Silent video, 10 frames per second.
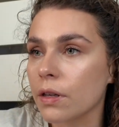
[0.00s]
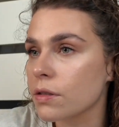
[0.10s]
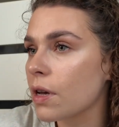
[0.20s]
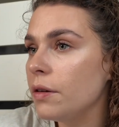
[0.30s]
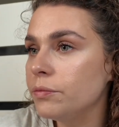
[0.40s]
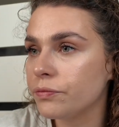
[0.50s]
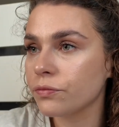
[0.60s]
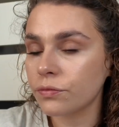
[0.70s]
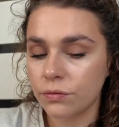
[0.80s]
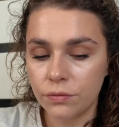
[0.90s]
so.
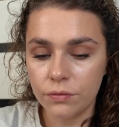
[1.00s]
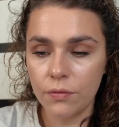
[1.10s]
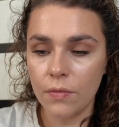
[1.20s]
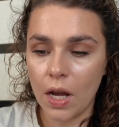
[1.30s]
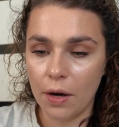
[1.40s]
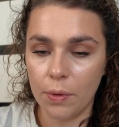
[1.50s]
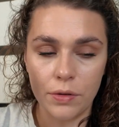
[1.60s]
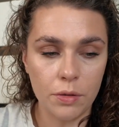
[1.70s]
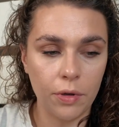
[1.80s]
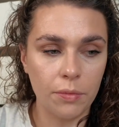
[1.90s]
I will
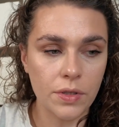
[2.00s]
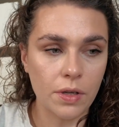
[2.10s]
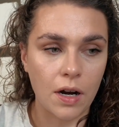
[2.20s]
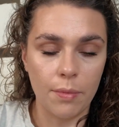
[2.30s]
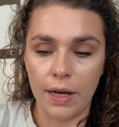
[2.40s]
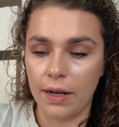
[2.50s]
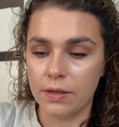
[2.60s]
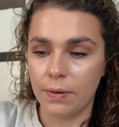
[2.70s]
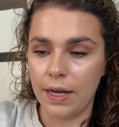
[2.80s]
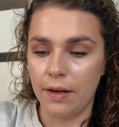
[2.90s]
do bottom mascara, but I like
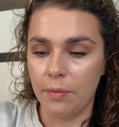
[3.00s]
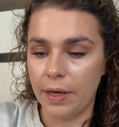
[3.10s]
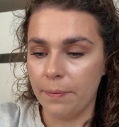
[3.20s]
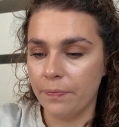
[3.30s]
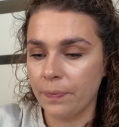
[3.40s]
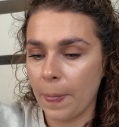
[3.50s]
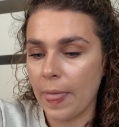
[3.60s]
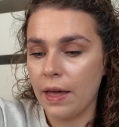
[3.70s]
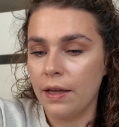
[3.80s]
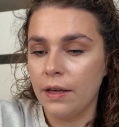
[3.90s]
to wait a little bit.
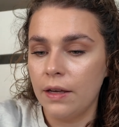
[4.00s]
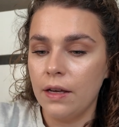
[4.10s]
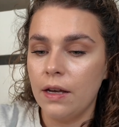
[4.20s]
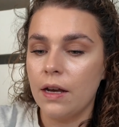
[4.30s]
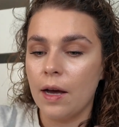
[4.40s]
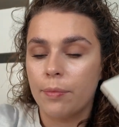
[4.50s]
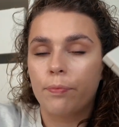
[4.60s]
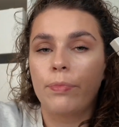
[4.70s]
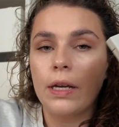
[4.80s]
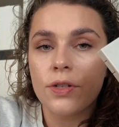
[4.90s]
A
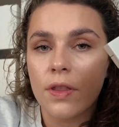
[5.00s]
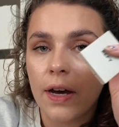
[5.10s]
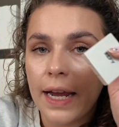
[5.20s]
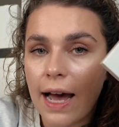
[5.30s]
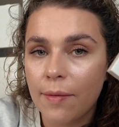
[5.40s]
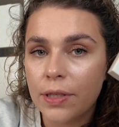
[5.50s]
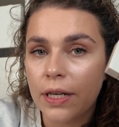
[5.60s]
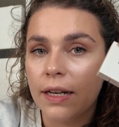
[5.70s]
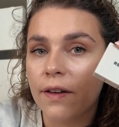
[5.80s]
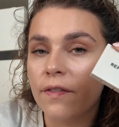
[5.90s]
blusher that I
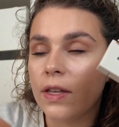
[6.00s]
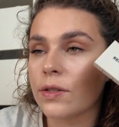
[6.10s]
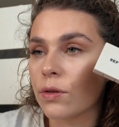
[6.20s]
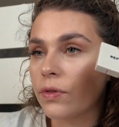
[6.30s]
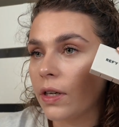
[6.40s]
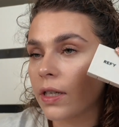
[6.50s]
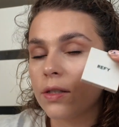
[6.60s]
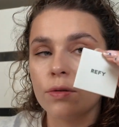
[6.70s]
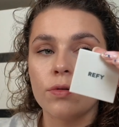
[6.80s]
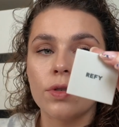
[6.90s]
absolutely love for this sort of look
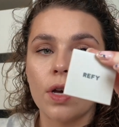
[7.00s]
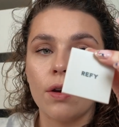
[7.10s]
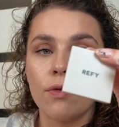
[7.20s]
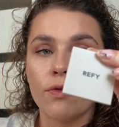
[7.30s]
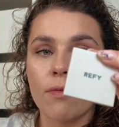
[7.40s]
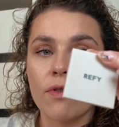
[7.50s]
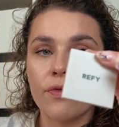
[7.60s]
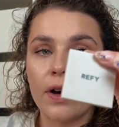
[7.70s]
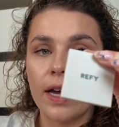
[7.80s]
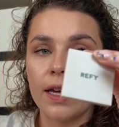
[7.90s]
is also from
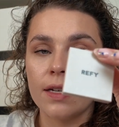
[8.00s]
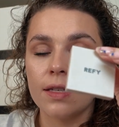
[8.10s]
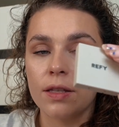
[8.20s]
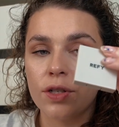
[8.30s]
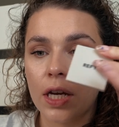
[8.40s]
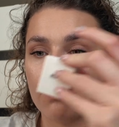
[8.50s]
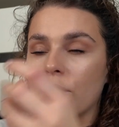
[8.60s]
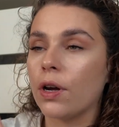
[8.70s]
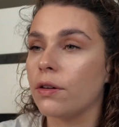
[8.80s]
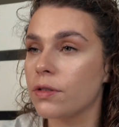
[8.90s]
Refi, and it's in the shade
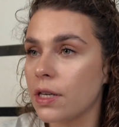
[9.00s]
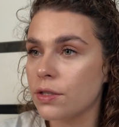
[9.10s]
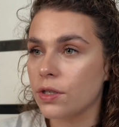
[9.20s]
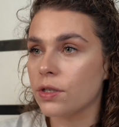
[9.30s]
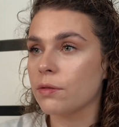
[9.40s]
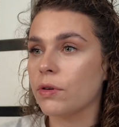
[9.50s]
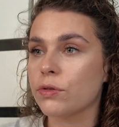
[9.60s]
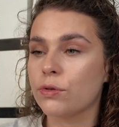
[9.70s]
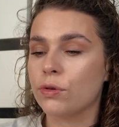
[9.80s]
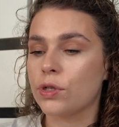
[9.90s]
Rose. It's just the
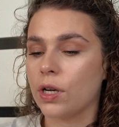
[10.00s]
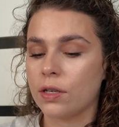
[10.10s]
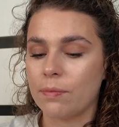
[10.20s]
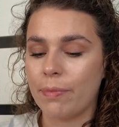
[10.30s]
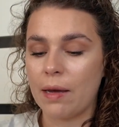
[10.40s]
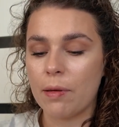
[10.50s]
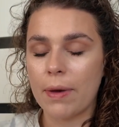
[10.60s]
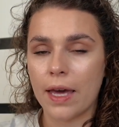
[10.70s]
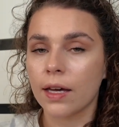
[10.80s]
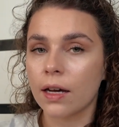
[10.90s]
most gorgeous baby
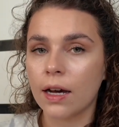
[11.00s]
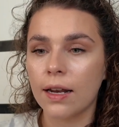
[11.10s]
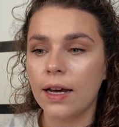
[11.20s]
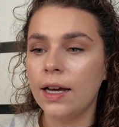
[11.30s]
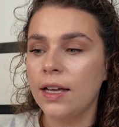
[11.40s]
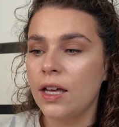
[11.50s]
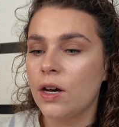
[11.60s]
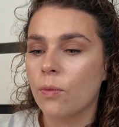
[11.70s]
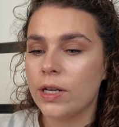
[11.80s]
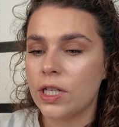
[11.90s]
pink colour,
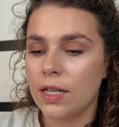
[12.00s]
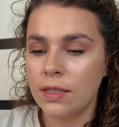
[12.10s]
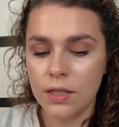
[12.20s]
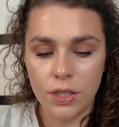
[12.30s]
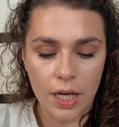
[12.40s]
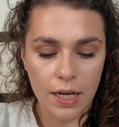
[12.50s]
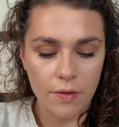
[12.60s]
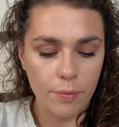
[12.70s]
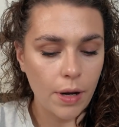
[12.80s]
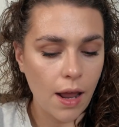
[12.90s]
which isn't a shade
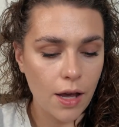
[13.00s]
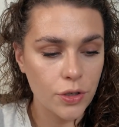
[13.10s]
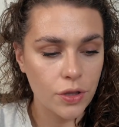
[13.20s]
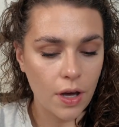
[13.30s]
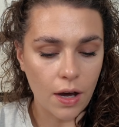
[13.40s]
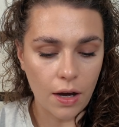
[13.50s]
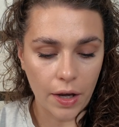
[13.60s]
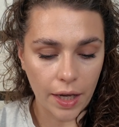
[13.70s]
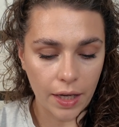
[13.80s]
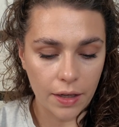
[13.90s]
of blush that
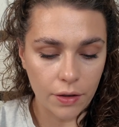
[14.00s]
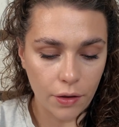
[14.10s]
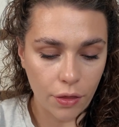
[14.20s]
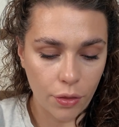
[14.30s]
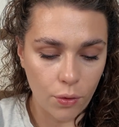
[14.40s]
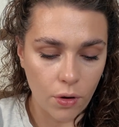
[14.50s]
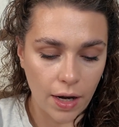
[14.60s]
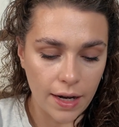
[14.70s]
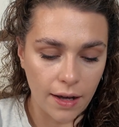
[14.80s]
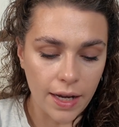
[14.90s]
I thought
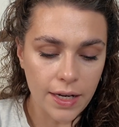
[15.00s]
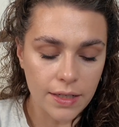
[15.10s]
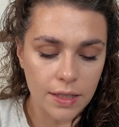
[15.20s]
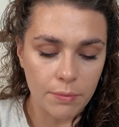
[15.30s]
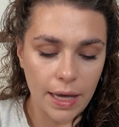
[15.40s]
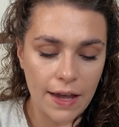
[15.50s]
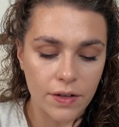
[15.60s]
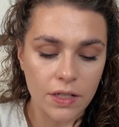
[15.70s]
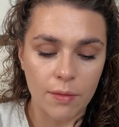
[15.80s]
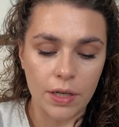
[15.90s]
I liked, but every
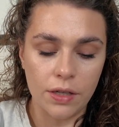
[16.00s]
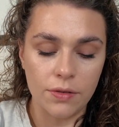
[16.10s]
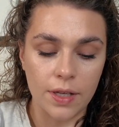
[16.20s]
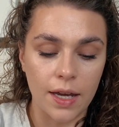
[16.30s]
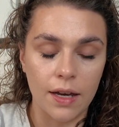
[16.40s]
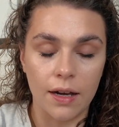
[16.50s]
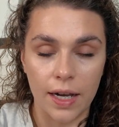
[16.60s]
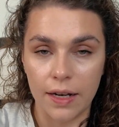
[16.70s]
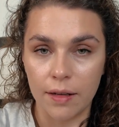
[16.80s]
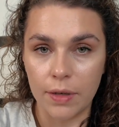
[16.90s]
time I use it, I
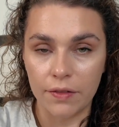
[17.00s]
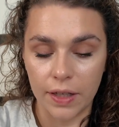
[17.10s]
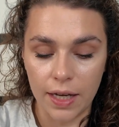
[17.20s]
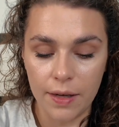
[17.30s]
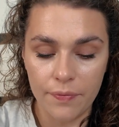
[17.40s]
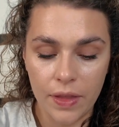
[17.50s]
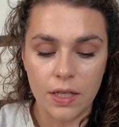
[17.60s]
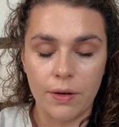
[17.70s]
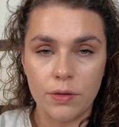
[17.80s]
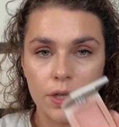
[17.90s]
end up loving it.
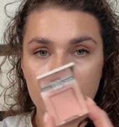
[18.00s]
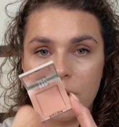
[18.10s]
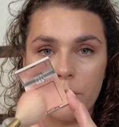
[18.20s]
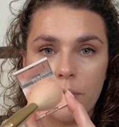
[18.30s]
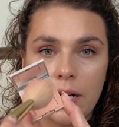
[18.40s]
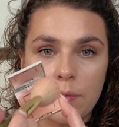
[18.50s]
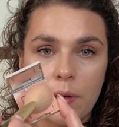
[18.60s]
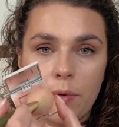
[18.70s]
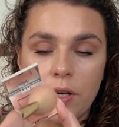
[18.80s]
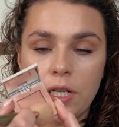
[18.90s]
So I'll just press my
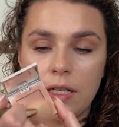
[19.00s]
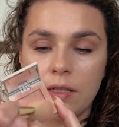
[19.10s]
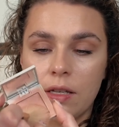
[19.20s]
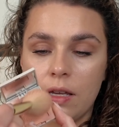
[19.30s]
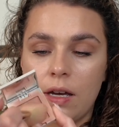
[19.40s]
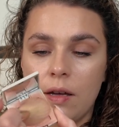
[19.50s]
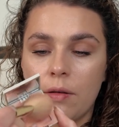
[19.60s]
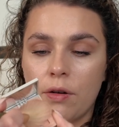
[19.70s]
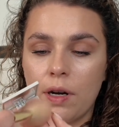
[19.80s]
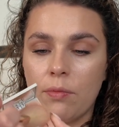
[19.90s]
brush into the
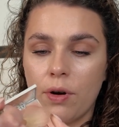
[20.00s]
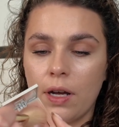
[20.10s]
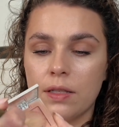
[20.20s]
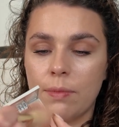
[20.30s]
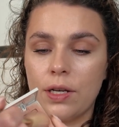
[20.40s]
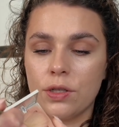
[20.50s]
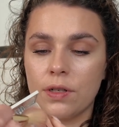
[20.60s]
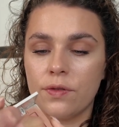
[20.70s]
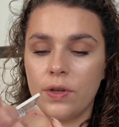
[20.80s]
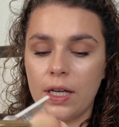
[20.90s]
cream product, make sure
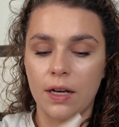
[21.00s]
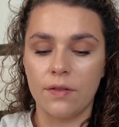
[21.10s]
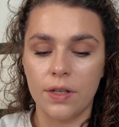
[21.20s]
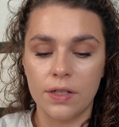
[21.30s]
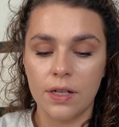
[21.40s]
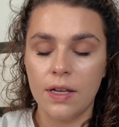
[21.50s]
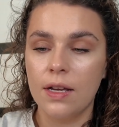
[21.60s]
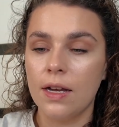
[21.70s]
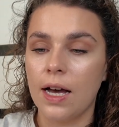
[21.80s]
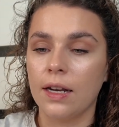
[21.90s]
it's fully covered.
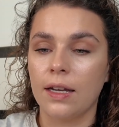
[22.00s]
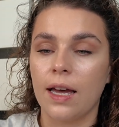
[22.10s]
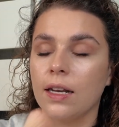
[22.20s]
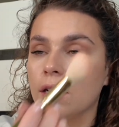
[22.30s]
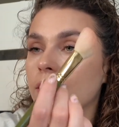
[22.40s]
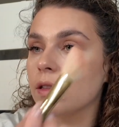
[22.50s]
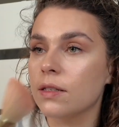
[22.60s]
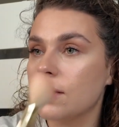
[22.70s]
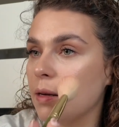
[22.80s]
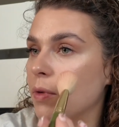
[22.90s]
And again, the
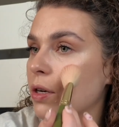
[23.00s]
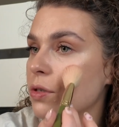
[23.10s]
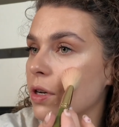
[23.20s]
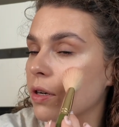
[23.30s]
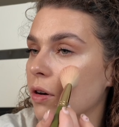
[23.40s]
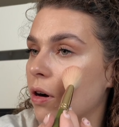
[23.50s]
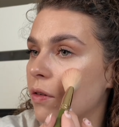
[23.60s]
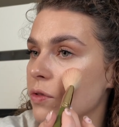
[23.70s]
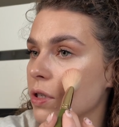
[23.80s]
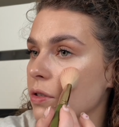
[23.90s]
same notion
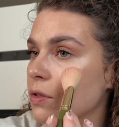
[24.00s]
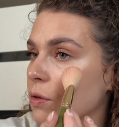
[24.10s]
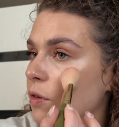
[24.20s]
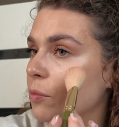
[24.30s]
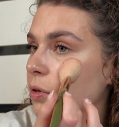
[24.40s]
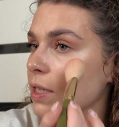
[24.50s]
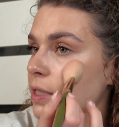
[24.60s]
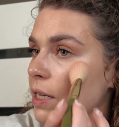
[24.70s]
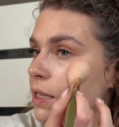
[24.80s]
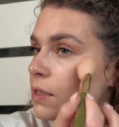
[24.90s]
of just sort of
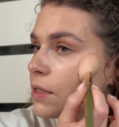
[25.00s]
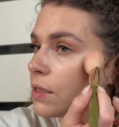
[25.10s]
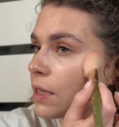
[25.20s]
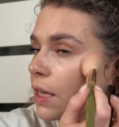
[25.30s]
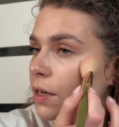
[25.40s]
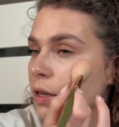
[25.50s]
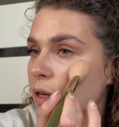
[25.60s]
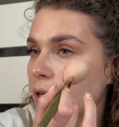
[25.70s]
pressing it into the skin,